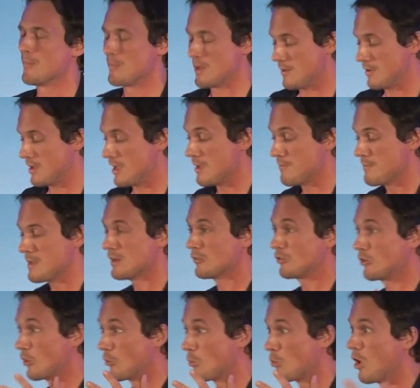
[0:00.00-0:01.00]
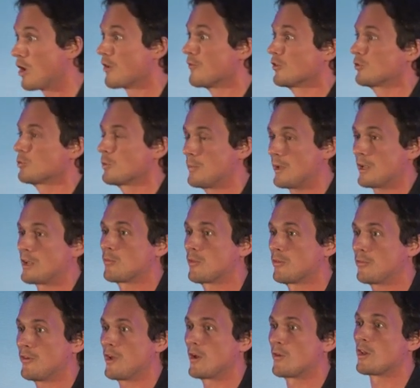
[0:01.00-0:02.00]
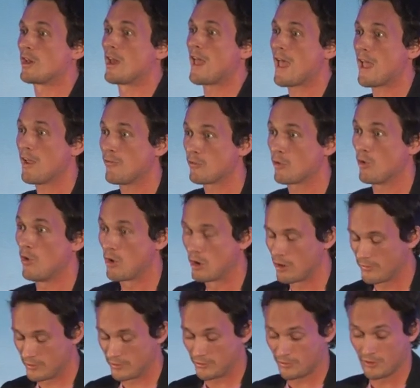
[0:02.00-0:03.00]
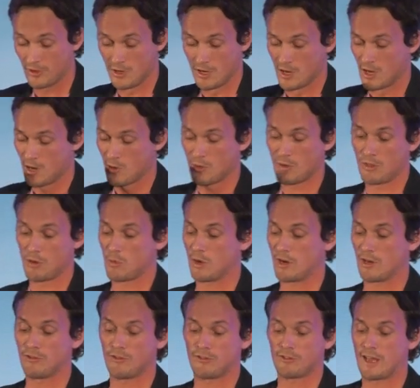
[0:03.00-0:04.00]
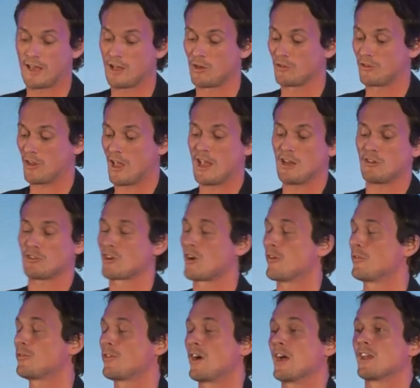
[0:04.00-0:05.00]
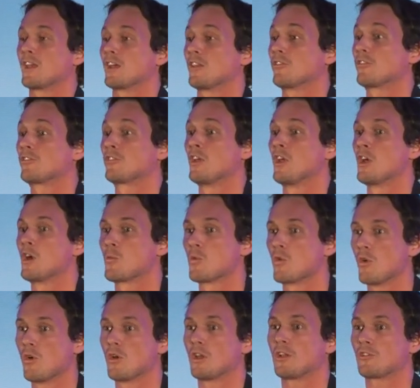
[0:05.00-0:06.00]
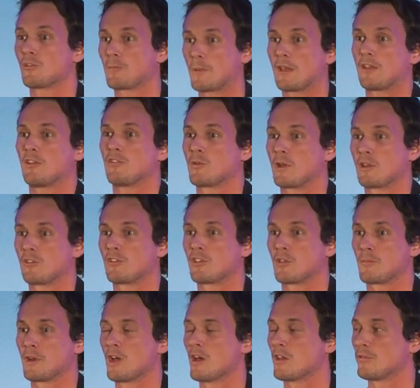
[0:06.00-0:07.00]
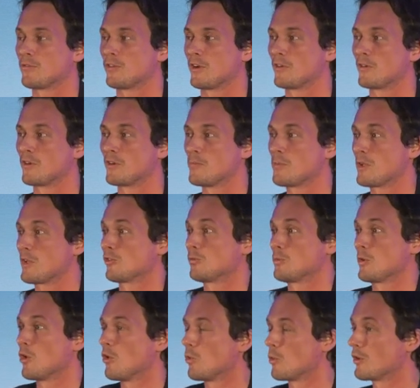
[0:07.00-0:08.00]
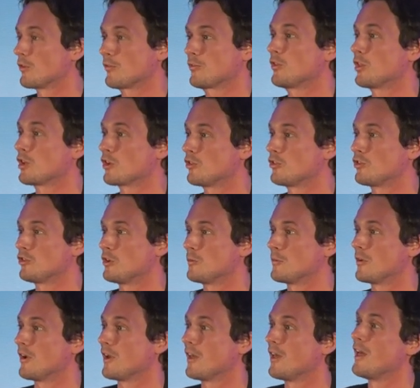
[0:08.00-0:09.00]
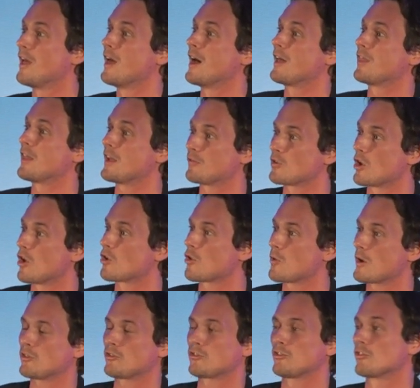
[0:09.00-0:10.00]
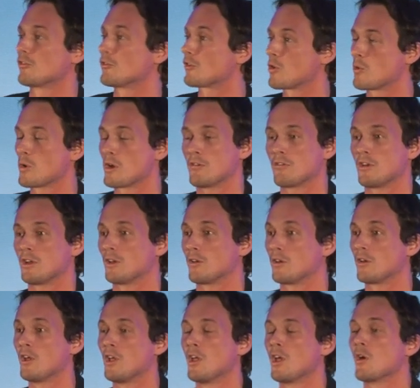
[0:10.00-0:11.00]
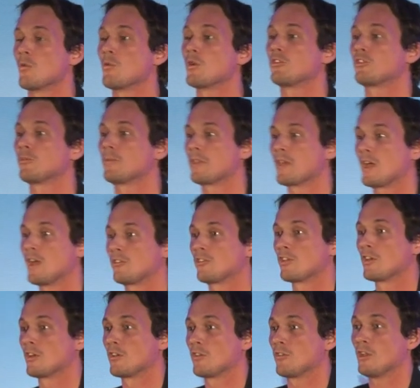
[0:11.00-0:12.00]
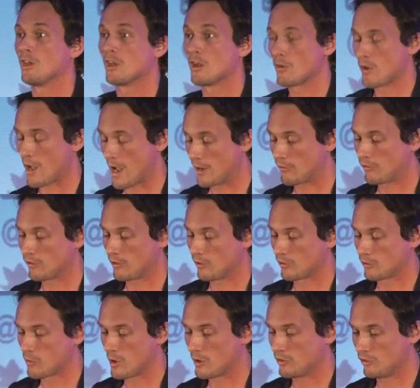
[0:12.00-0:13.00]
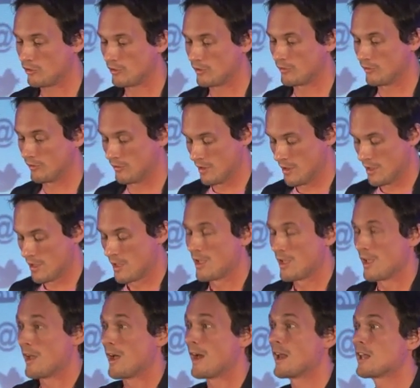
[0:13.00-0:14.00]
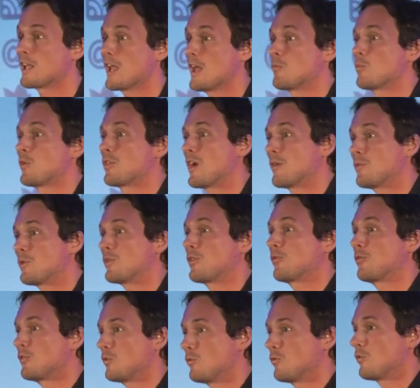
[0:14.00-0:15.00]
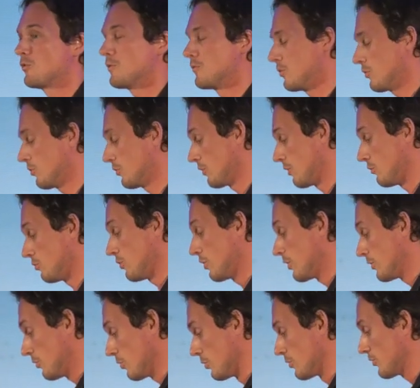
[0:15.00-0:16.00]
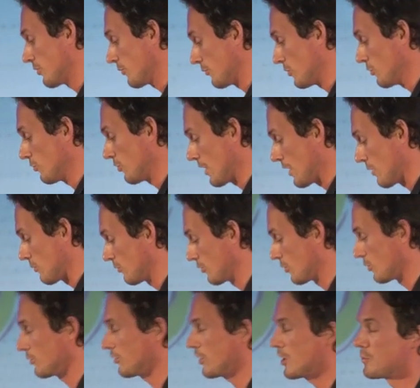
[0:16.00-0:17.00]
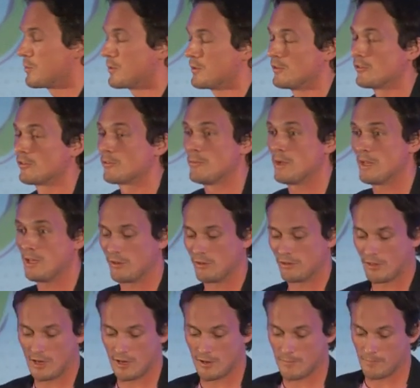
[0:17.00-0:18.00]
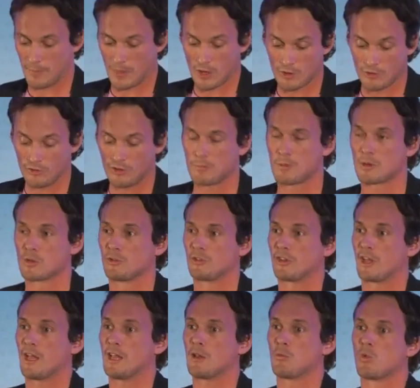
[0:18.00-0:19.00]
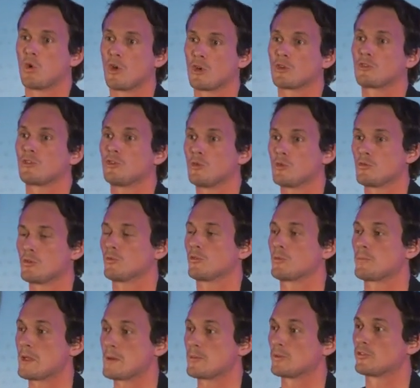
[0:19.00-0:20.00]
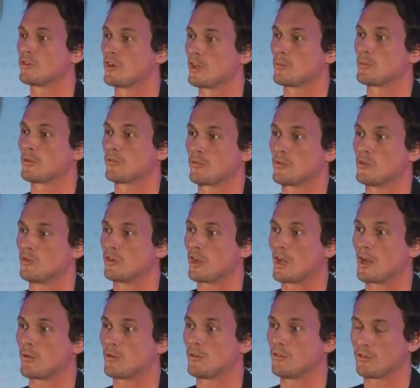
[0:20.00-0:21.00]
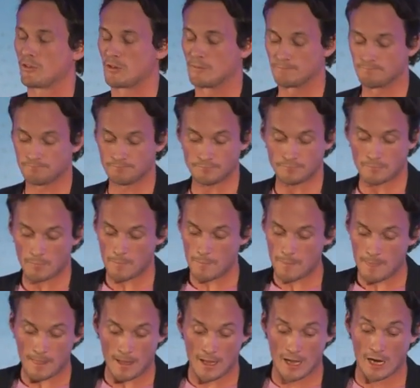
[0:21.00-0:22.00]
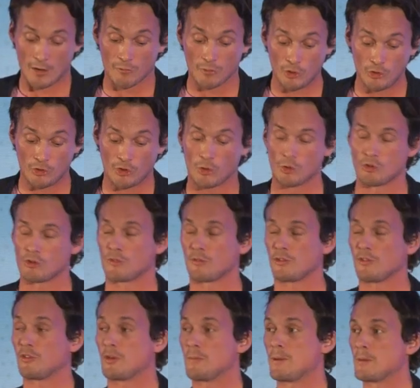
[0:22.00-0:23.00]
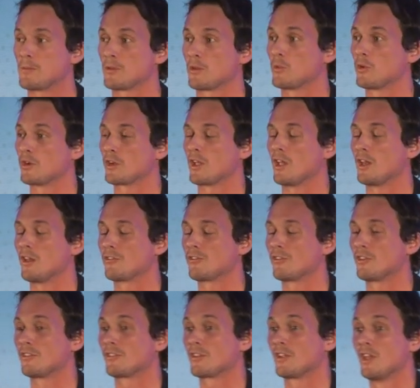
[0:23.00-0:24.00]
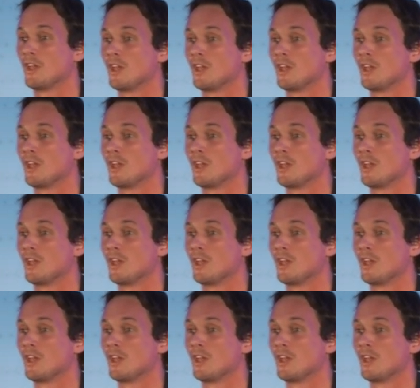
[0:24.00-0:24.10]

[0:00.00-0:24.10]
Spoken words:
but it means that one of us will pick up the phone, and all of us, whether you work in sales, HR, finance, we're all expected to answer the banana phone because we all work for the consumer and they've got a question or a query and we should be there to, answer those questions. And again, with having the doors to Fruit Towers always opens means that on a typical day, 1 or 2 groups of people turn up at Fruit Towers, and Out of the 250 people that work at Innocent,